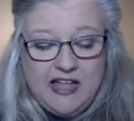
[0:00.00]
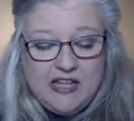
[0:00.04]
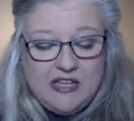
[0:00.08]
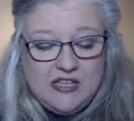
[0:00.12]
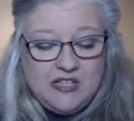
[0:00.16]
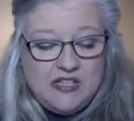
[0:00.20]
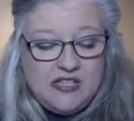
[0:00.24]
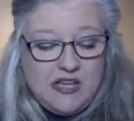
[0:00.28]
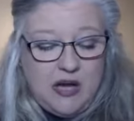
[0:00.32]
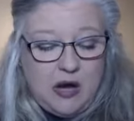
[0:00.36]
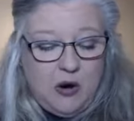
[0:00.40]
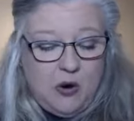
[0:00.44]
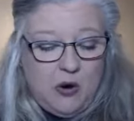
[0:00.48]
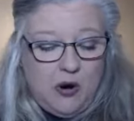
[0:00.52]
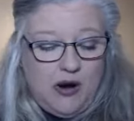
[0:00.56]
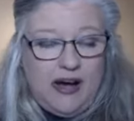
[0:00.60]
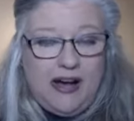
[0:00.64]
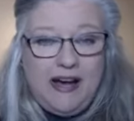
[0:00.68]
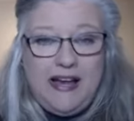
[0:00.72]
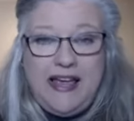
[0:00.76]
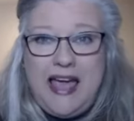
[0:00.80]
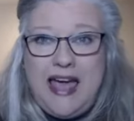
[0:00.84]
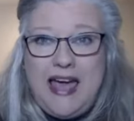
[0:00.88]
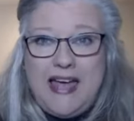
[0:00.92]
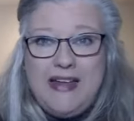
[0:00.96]
So,
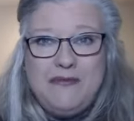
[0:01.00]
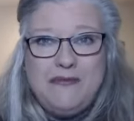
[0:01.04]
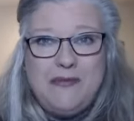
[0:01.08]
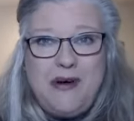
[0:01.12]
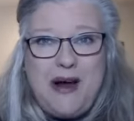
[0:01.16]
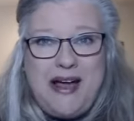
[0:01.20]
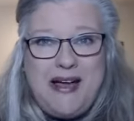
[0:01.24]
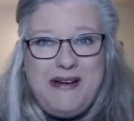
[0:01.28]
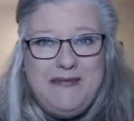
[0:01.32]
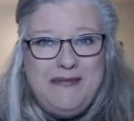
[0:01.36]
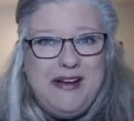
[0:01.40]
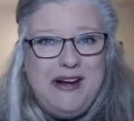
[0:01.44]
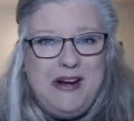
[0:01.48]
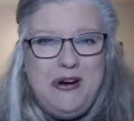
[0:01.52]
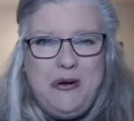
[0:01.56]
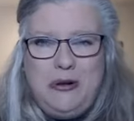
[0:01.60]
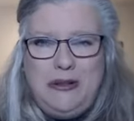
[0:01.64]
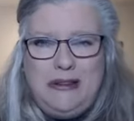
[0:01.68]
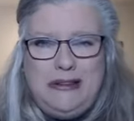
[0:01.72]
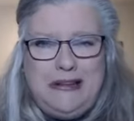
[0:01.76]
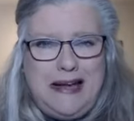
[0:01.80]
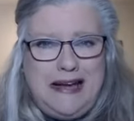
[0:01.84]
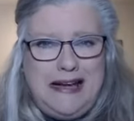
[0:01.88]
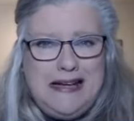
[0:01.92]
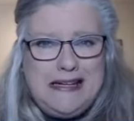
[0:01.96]
again, right, we don't
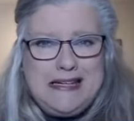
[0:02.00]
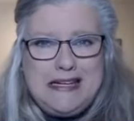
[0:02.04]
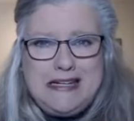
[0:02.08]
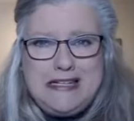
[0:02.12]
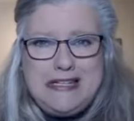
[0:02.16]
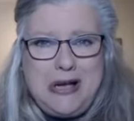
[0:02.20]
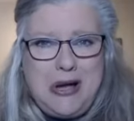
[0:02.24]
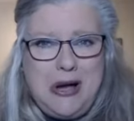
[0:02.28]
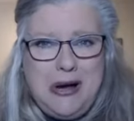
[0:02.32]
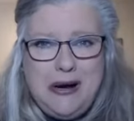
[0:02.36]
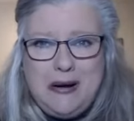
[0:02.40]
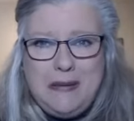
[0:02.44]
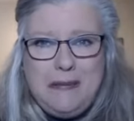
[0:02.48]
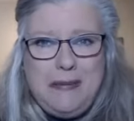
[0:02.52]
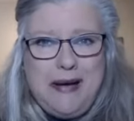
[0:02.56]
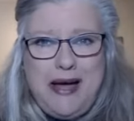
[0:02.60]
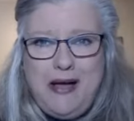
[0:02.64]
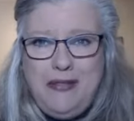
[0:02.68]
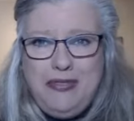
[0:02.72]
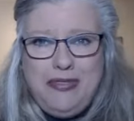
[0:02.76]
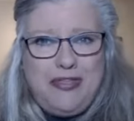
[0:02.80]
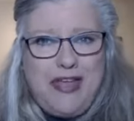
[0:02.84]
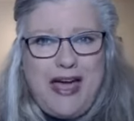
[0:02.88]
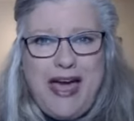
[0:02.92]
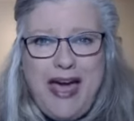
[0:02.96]
like to talk
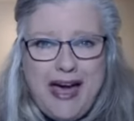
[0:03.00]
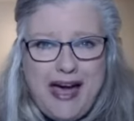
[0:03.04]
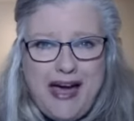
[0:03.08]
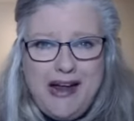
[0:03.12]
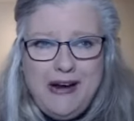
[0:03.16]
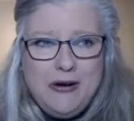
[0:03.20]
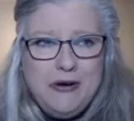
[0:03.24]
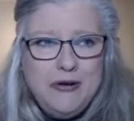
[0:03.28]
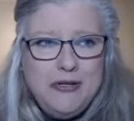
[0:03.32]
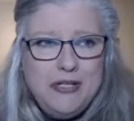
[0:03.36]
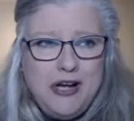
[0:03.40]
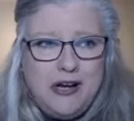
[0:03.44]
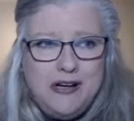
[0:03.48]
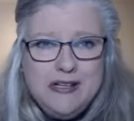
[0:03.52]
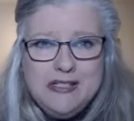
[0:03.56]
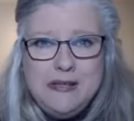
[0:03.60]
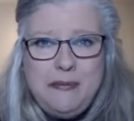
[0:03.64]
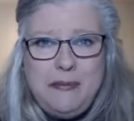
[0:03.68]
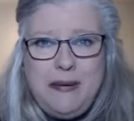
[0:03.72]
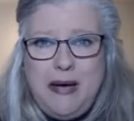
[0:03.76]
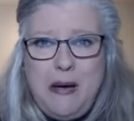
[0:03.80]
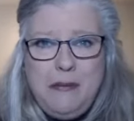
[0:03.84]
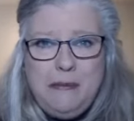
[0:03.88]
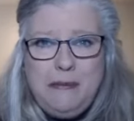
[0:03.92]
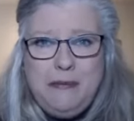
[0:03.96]
about that. Who talks
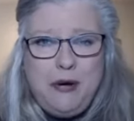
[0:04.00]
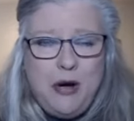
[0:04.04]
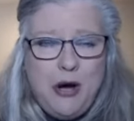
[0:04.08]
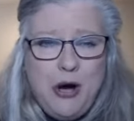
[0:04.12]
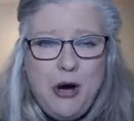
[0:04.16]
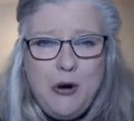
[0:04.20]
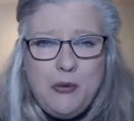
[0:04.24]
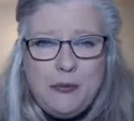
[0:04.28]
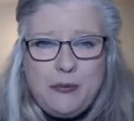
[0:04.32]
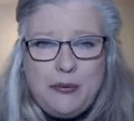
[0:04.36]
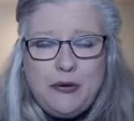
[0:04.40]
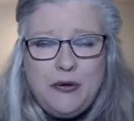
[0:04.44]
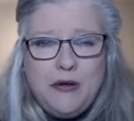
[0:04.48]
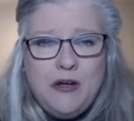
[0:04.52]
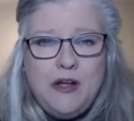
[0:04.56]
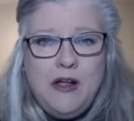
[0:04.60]
about poop?